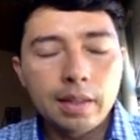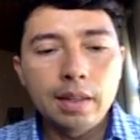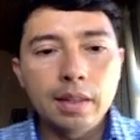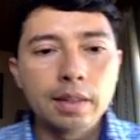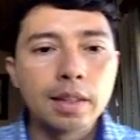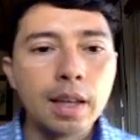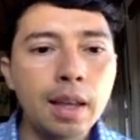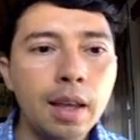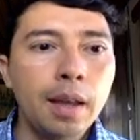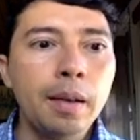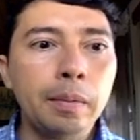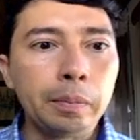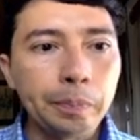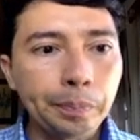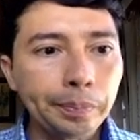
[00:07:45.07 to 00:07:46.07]

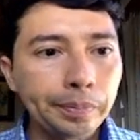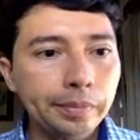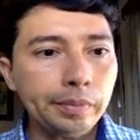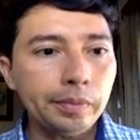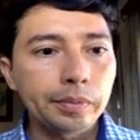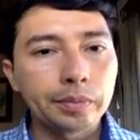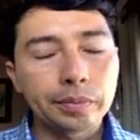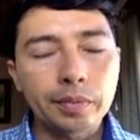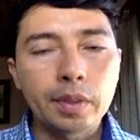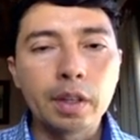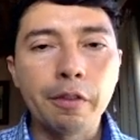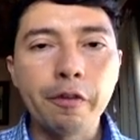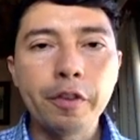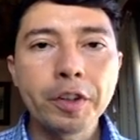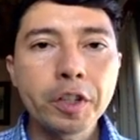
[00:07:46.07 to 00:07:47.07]
the
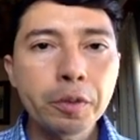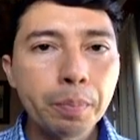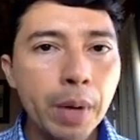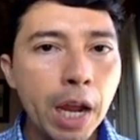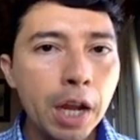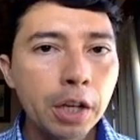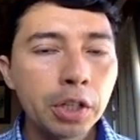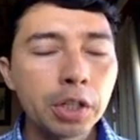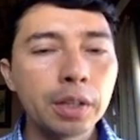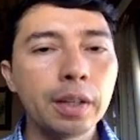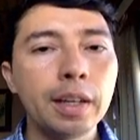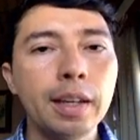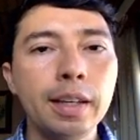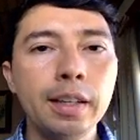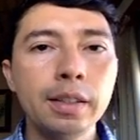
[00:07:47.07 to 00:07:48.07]
first page
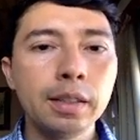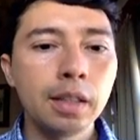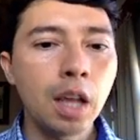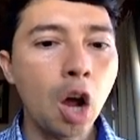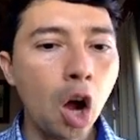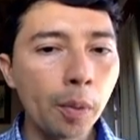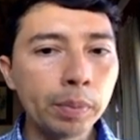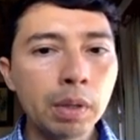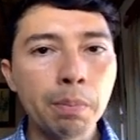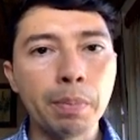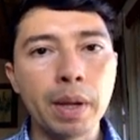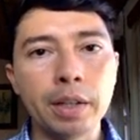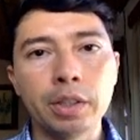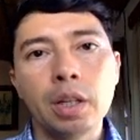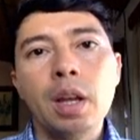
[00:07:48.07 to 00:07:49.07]
is the opt-in
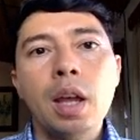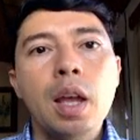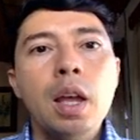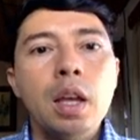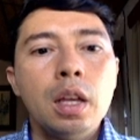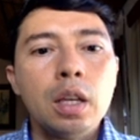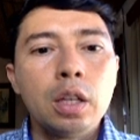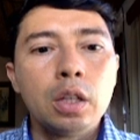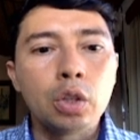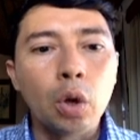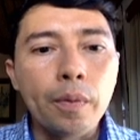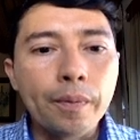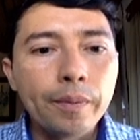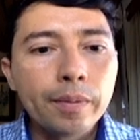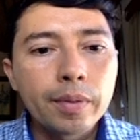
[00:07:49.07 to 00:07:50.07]
page.
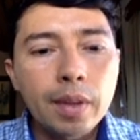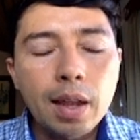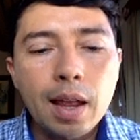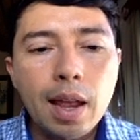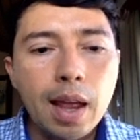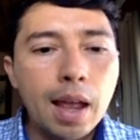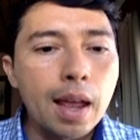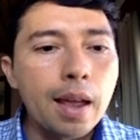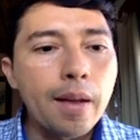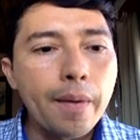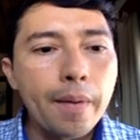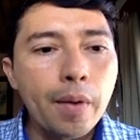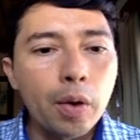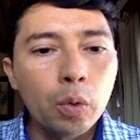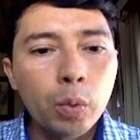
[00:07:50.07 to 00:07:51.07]
So
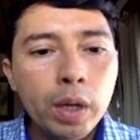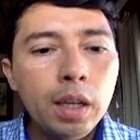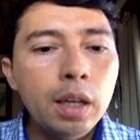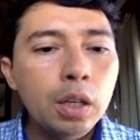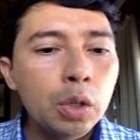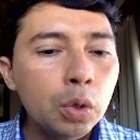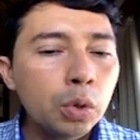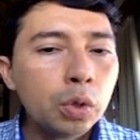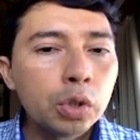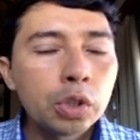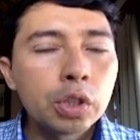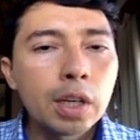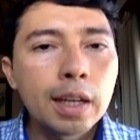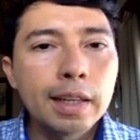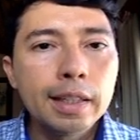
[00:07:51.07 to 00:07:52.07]
we
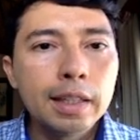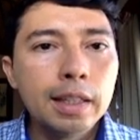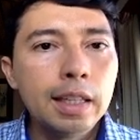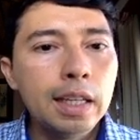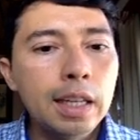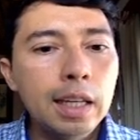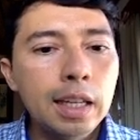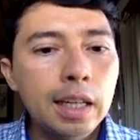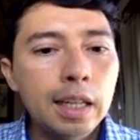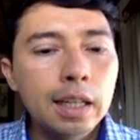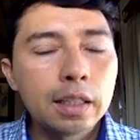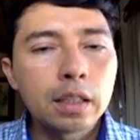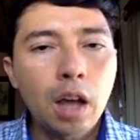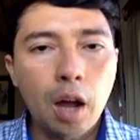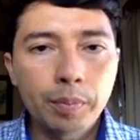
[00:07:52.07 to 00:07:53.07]
use
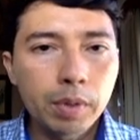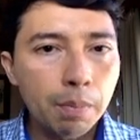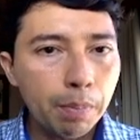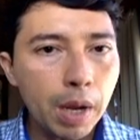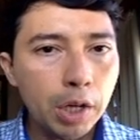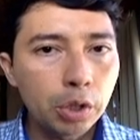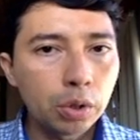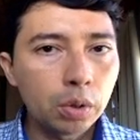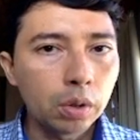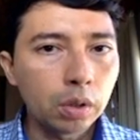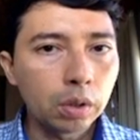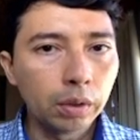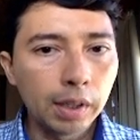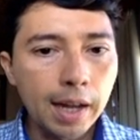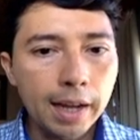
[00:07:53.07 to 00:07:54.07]
this opt-in page to
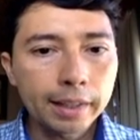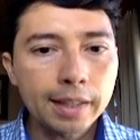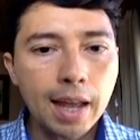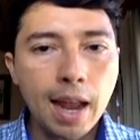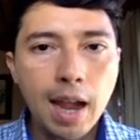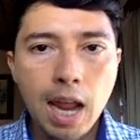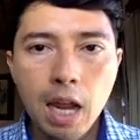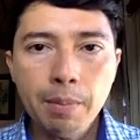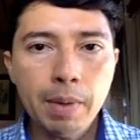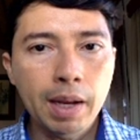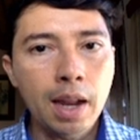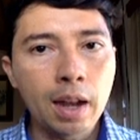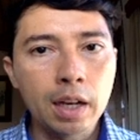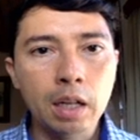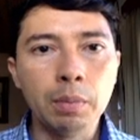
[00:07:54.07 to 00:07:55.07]
collect a name and
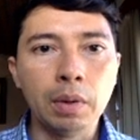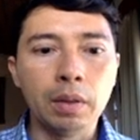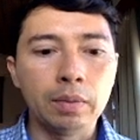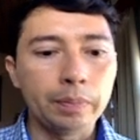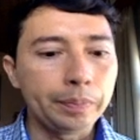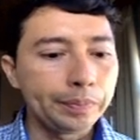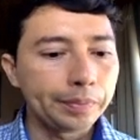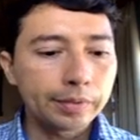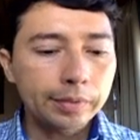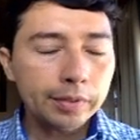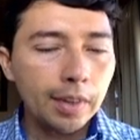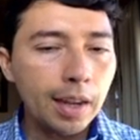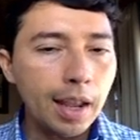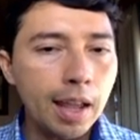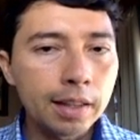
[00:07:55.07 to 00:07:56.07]
an email.
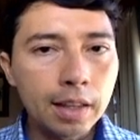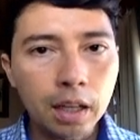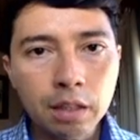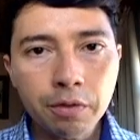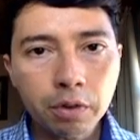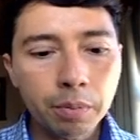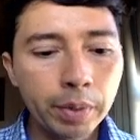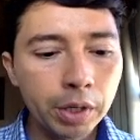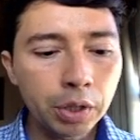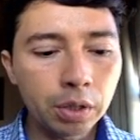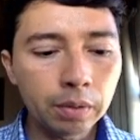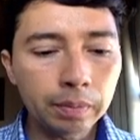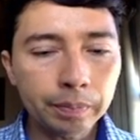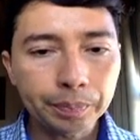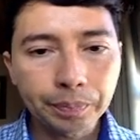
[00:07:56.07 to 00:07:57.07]
And that
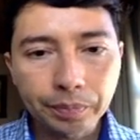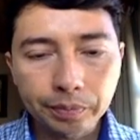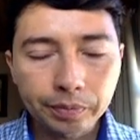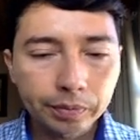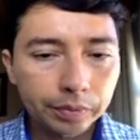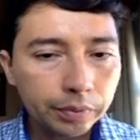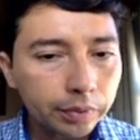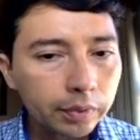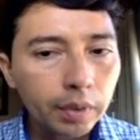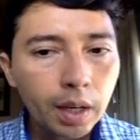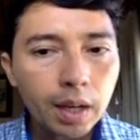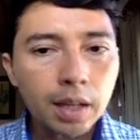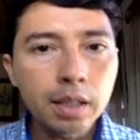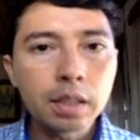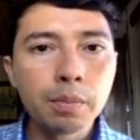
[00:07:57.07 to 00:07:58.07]
information
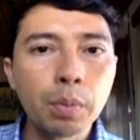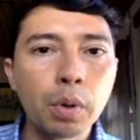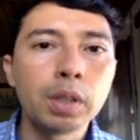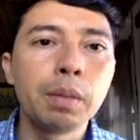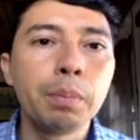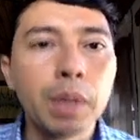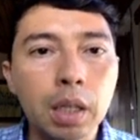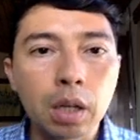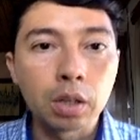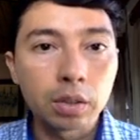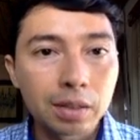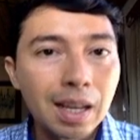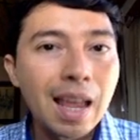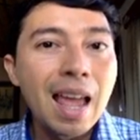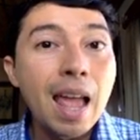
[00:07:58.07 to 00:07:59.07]
is important
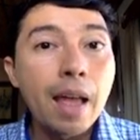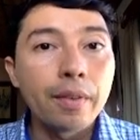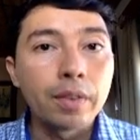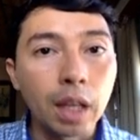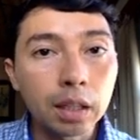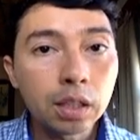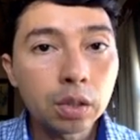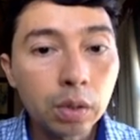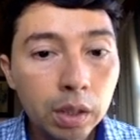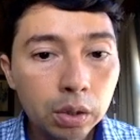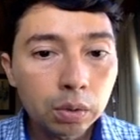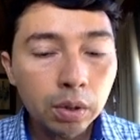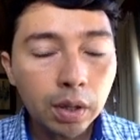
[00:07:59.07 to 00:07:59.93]
because that is going to